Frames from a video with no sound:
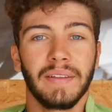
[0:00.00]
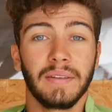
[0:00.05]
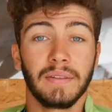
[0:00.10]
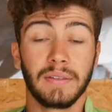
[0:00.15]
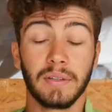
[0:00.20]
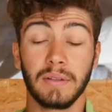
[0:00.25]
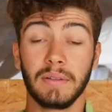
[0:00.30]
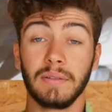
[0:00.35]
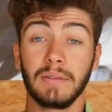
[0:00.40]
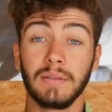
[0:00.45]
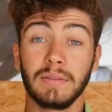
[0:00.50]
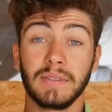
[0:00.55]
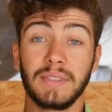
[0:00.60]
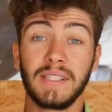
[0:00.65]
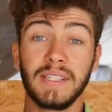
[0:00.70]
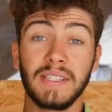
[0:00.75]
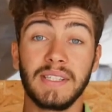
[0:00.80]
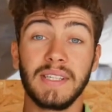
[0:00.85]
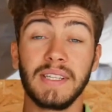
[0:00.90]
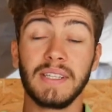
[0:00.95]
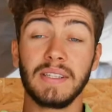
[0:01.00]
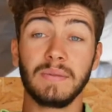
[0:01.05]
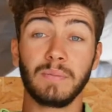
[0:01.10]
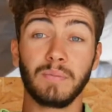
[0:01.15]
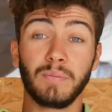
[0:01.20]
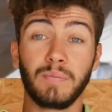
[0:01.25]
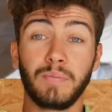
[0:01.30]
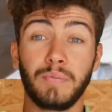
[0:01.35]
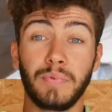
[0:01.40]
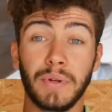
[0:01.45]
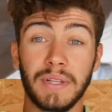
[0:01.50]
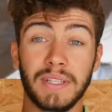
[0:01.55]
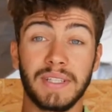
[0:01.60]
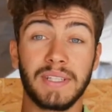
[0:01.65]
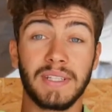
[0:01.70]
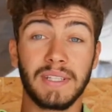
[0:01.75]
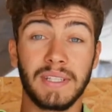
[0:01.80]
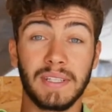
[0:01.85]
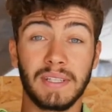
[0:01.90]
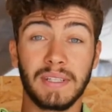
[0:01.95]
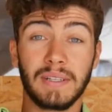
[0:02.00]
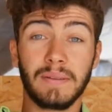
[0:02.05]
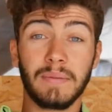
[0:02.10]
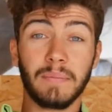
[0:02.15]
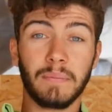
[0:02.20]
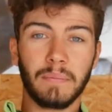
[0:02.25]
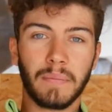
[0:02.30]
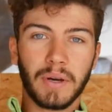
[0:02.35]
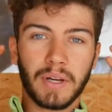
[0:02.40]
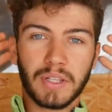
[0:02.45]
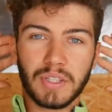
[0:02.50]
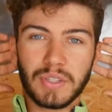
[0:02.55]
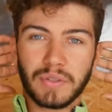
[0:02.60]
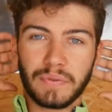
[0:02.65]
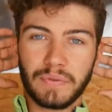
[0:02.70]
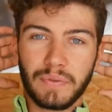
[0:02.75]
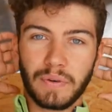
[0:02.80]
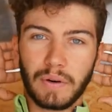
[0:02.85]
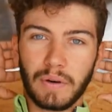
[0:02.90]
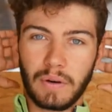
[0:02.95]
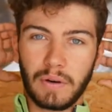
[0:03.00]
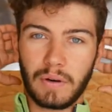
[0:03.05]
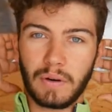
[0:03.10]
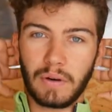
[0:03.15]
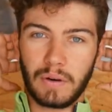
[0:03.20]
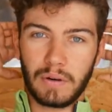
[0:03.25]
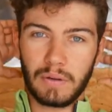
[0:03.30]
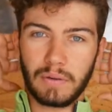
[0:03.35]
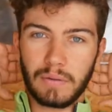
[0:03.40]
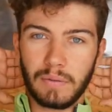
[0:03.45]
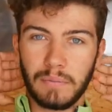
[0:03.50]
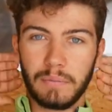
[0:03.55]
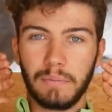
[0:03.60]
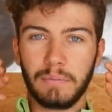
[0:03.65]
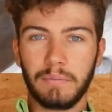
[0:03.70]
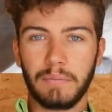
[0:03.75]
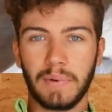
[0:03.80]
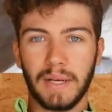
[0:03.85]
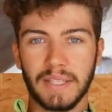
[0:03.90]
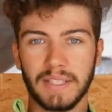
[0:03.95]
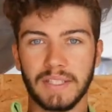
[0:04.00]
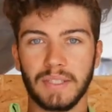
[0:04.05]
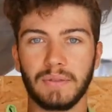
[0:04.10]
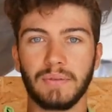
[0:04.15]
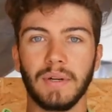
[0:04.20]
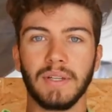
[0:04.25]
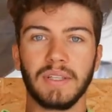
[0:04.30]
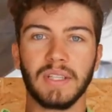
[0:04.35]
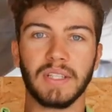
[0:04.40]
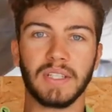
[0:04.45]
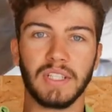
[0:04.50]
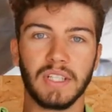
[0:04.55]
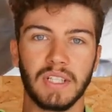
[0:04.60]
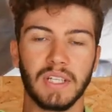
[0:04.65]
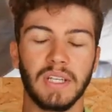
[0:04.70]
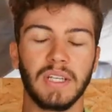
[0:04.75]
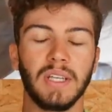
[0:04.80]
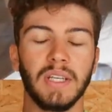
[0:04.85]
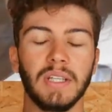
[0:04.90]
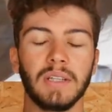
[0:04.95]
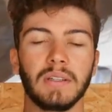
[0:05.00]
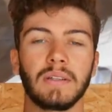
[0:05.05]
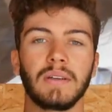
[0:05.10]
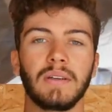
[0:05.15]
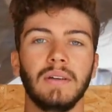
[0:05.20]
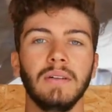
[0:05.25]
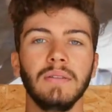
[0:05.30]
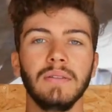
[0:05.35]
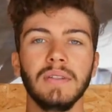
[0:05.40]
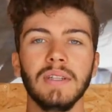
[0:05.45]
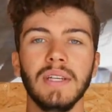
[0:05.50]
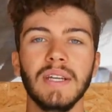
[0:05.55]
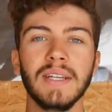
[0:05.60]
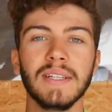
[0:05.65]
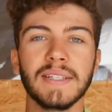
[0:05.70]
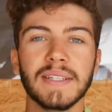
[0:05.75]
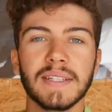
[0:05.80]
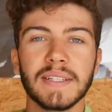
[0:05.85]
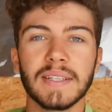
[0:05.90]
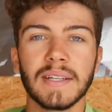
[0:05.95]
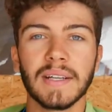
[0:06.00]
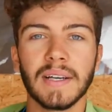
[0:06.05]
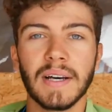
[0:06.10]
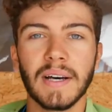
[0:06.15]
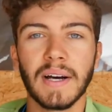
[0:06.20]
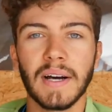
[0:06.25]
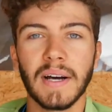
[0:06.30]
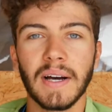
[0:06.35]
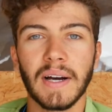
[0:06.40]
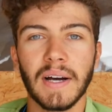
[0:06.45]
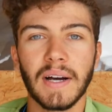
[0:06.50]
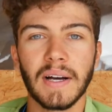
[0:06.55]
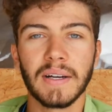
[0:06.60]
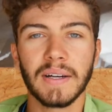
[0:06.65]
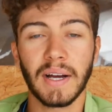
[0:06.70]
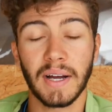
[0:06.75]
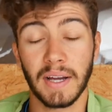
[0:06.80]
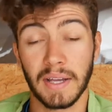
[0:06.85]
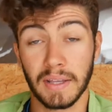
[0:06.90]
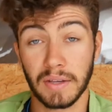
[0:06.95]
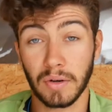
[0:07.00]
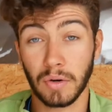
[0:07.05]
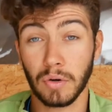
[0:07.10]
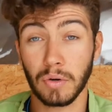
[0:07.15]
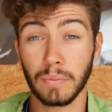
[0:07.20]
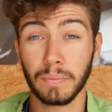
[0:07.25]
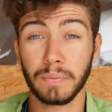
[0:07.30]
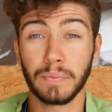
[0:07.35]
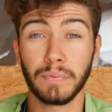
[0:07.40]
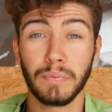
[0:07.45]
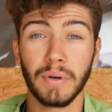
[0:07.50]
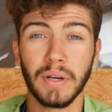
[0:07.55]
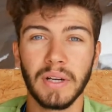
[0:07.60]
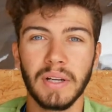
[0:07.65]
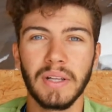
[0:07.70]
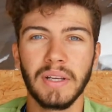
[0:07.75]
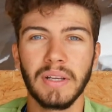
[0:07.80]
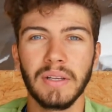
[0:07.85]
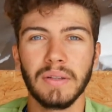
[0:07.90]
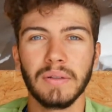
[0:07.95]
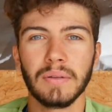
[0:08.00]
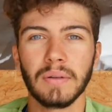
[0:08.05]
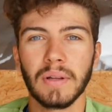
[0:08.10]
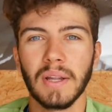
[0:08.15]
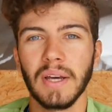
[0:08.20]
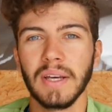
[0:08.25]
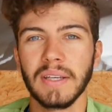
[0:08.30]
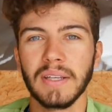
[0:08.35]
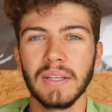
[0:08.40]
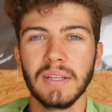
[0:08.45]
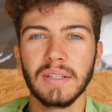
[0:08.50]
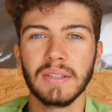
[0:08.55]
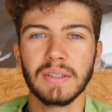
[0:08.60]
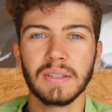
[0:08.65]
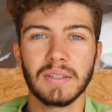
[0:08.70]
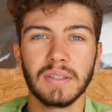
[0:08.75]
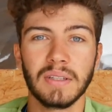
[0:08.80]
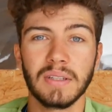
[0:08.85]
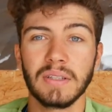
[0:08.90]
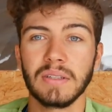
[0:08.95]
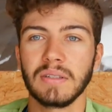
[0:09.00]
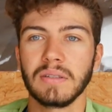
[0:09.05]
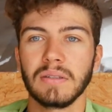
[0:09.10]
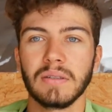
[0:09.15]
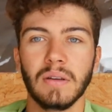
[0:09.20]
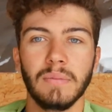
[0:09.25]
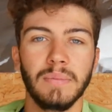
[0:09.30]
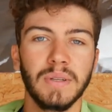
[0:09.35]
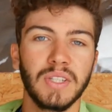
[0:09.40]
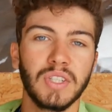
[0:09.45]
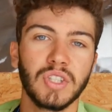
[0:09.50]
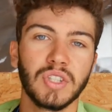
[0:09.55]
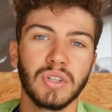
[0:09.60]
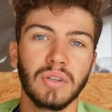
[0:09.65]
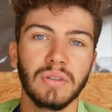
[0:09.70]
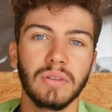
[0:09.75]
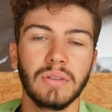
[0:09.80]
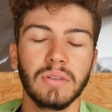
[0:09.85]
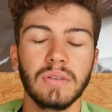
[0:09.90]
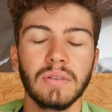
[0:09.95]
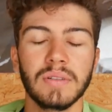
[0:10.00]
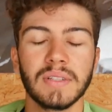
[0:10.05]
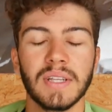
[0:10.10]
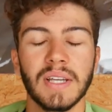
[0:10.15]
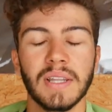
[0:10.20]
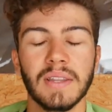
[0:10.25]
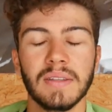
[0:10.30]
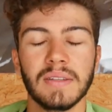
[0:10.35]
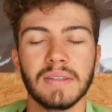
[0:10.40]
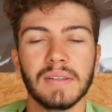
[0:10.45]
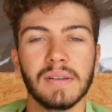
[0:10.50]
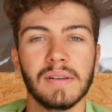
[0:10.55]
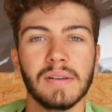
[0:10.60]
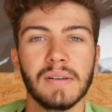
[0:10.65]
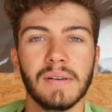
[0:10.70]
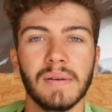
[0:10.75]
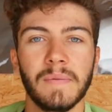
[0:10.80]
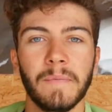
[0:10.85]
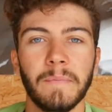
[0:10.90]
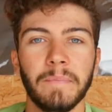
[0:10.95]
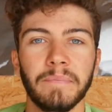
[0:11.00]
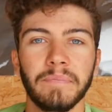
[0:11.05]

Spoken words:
So this is pretty much for my strategy in contest. I hope really you like it. It's a bit shorter than the